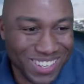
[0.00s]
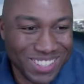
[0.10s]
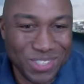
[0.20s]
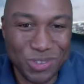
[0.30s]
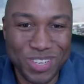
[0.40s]

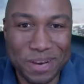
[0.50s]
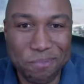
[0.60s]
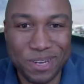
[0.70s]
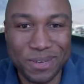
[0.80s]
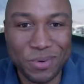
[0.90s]
Do not
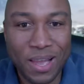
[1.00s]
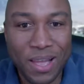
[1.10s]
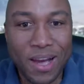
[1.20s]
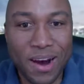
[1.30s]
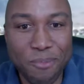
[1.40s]
bother with it.
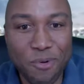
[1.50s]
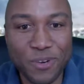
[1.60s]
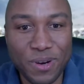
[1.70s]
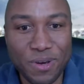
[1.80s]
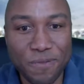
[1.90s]
All right,
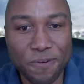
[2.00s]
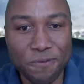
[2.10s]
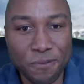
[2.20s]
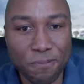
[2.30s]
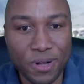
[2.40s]
moving away from
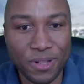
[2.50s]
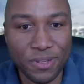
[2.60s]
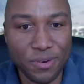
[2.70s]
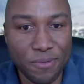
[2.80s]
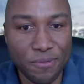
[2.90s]
football in
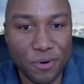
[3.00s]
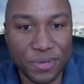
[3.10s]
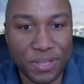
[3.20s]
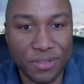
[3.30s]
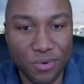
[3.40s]
Europe before we
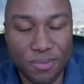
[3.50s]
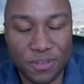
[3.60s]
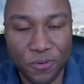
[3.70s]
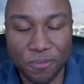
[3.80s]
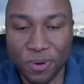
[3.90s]
get to women's
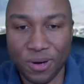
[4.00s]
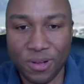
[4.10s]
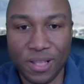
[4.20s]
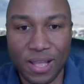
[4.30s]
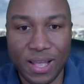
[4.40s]

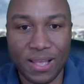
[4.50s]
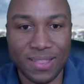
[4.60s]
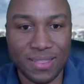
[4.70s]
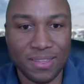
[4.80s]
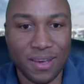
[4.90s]
football
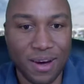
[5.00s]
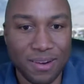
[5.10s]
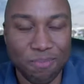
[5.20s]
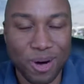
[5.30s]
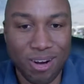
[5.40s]
and
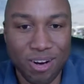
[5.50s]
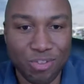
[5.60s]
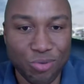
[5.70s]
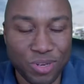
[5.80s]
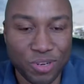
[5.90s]
yard ballers,
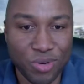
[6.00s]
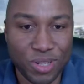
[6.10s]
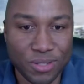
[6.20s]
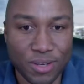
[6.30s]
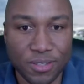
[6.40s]
we're going to
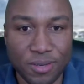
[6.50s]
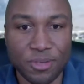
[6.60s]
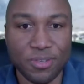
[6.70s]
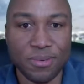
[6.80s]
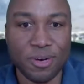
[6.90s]
quickly touch some
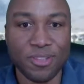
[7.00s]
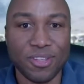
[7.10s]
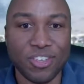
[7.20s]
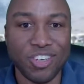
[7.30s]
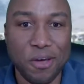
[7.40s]
news about the
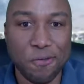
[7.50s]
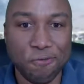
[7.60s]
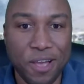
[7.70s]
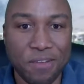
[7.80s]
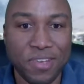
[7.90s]

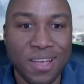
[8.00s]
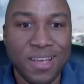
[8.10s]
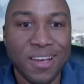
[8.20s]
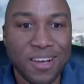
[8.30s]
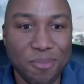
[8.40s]
JFF.
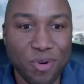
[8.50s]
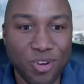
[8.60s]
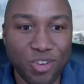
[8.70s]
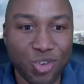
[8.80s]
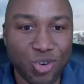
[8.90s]
Come
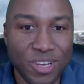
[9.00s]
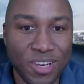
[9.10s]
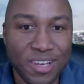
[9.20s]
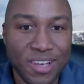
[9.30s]
on, Junior.